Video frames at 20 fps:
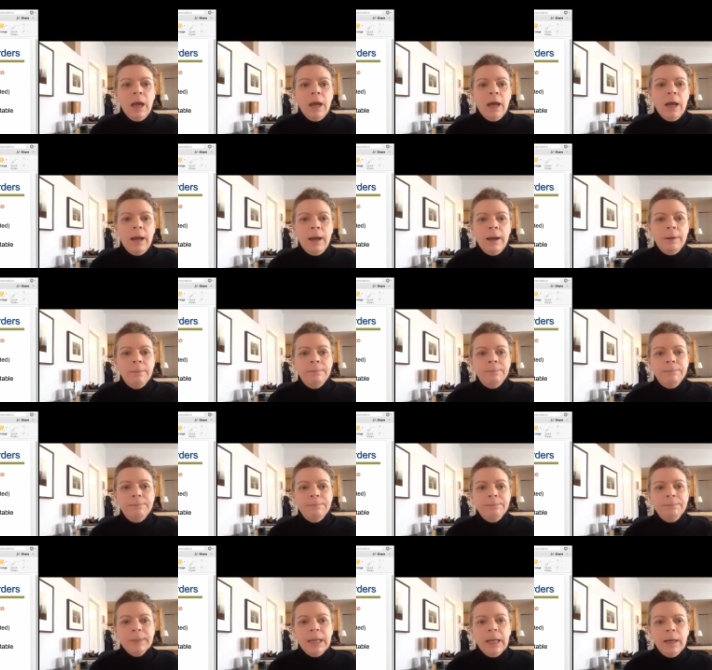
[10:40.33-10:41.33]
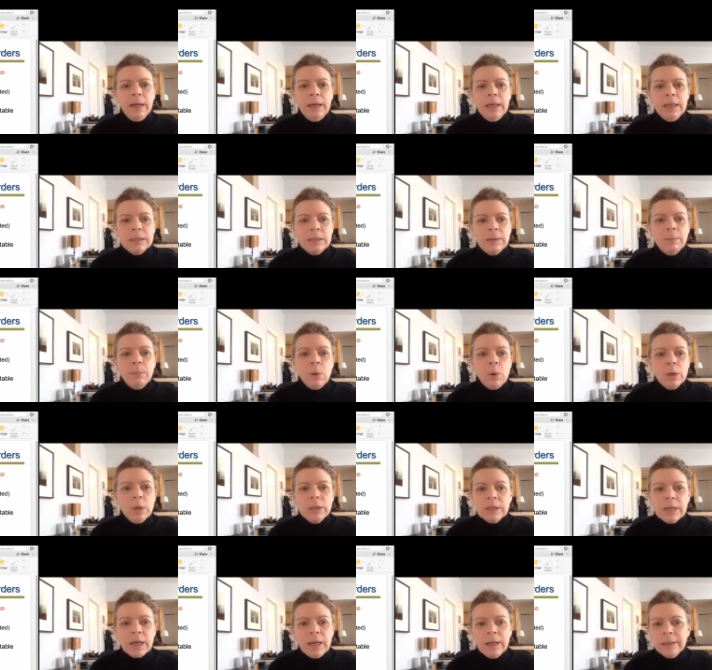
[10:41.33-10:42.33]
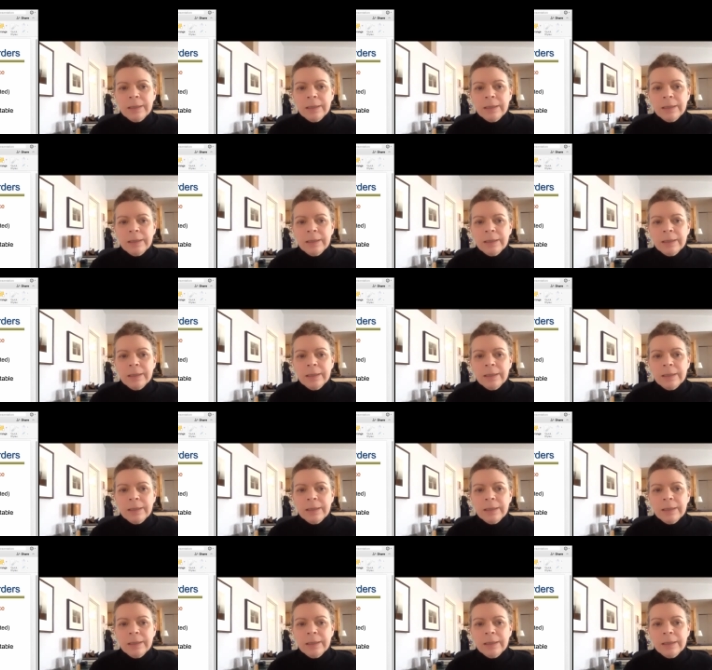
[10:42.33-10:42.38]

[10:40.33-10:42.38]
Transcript: And it's important to